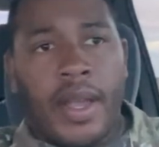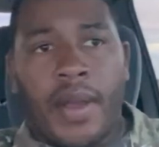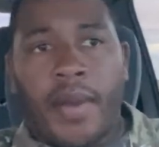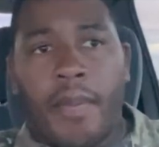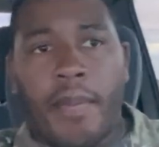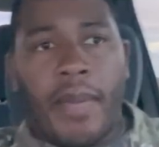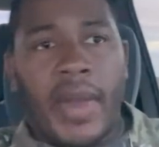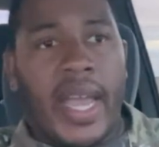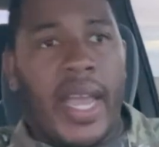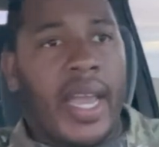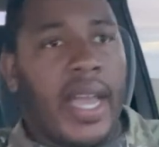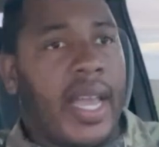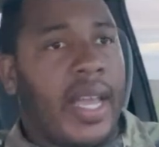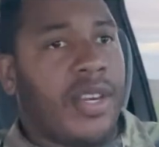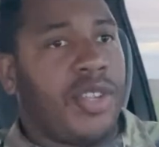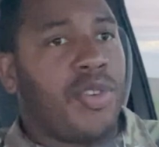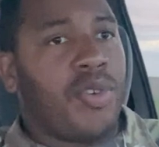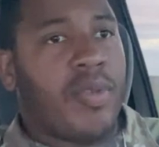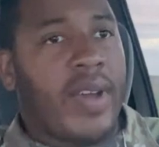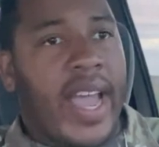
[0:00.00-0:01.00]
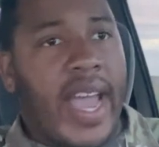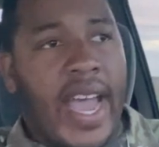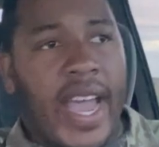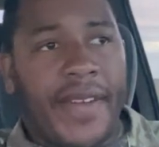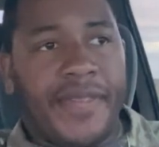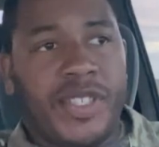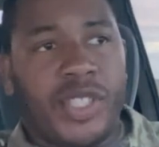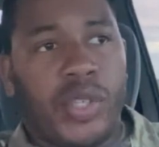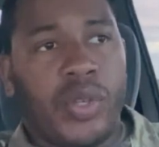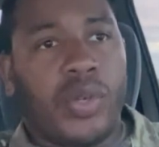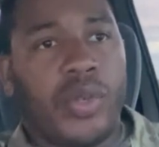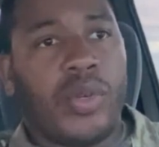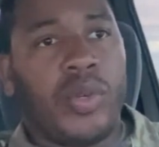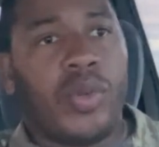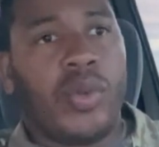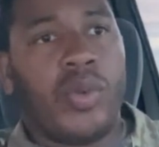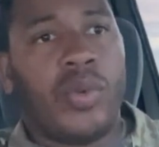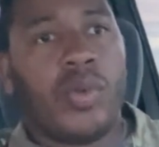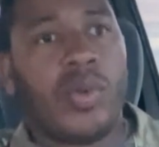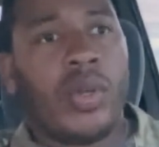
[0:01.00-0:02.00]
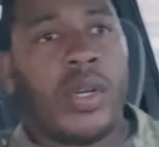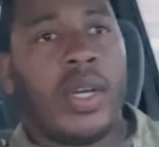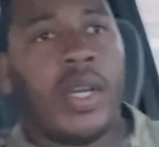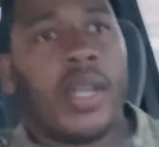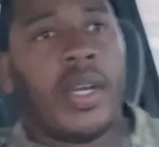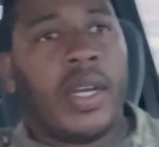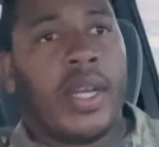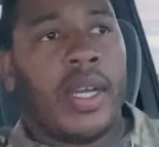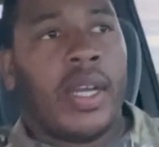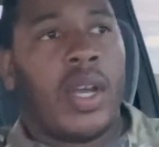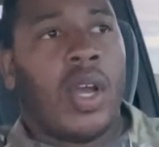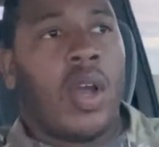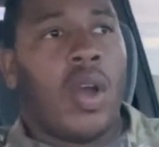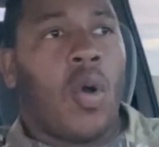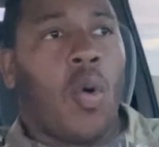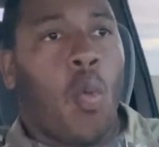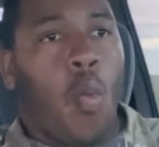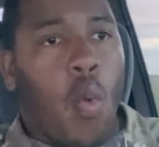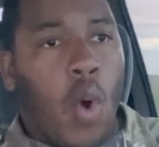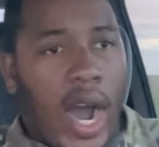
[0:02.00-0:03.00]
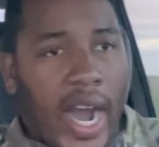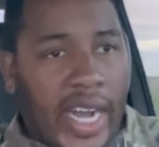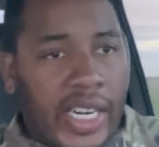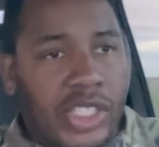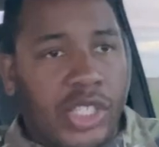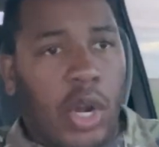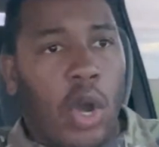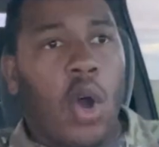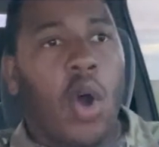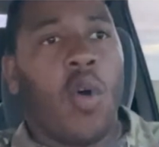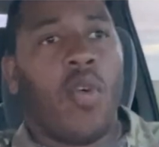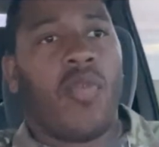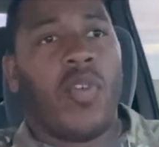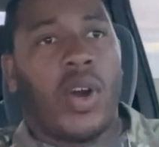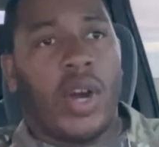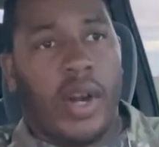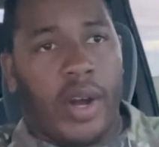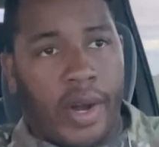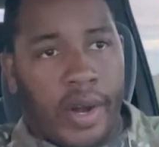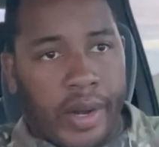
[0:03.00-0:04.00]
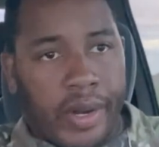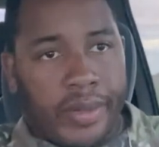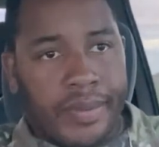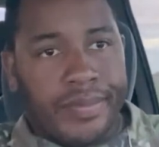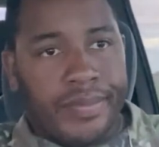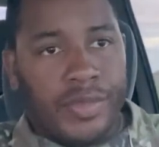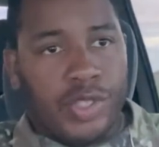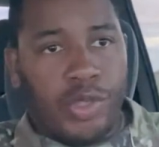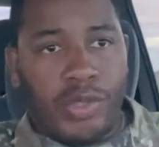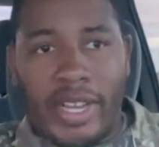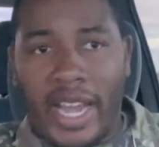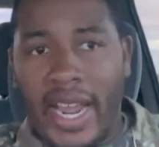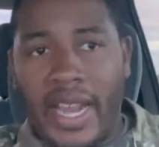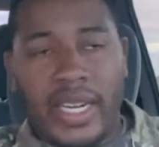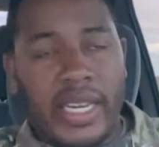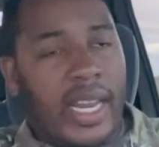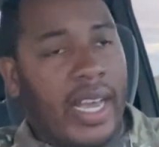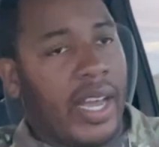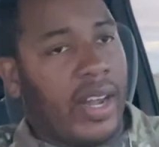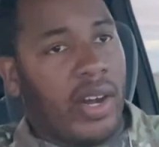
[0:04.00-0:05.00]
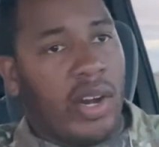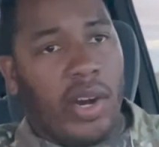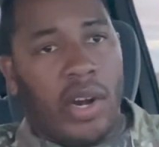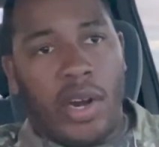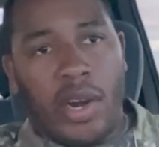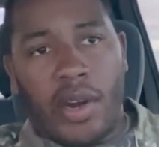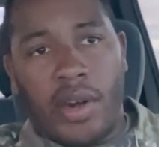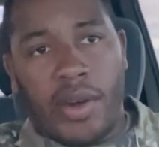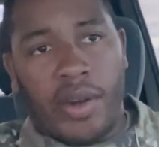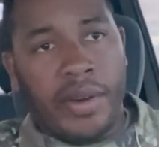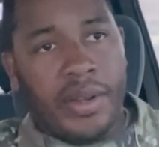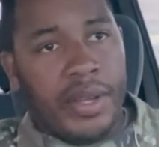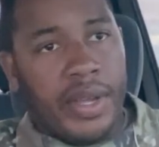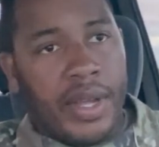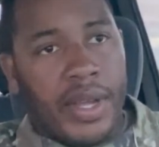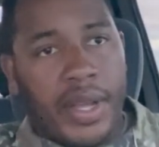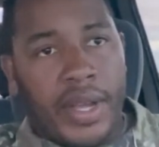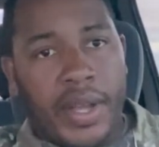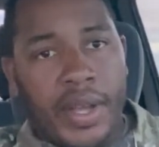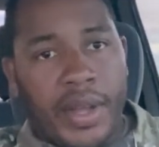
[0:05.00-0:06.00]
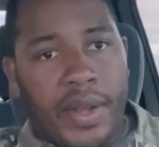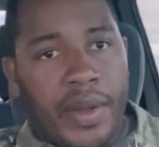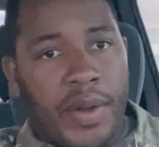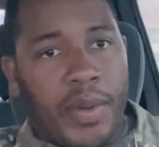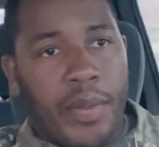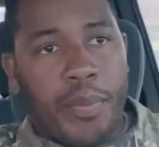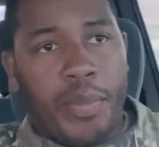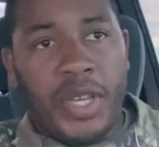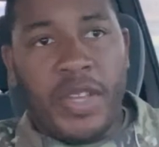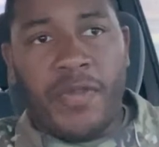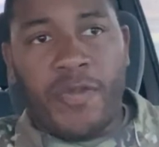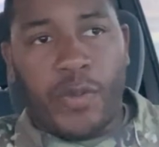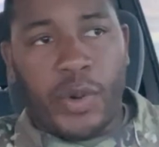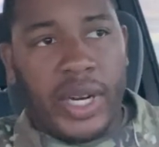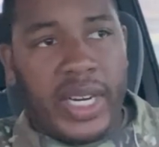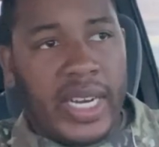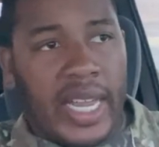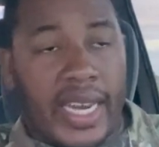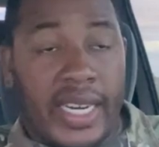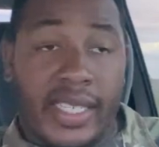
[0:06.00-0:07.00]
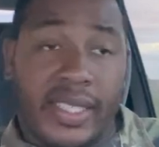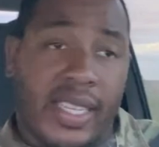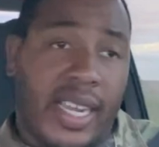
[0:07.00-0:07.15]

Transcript: Man, you have to watch over her. You can't let her be free like this.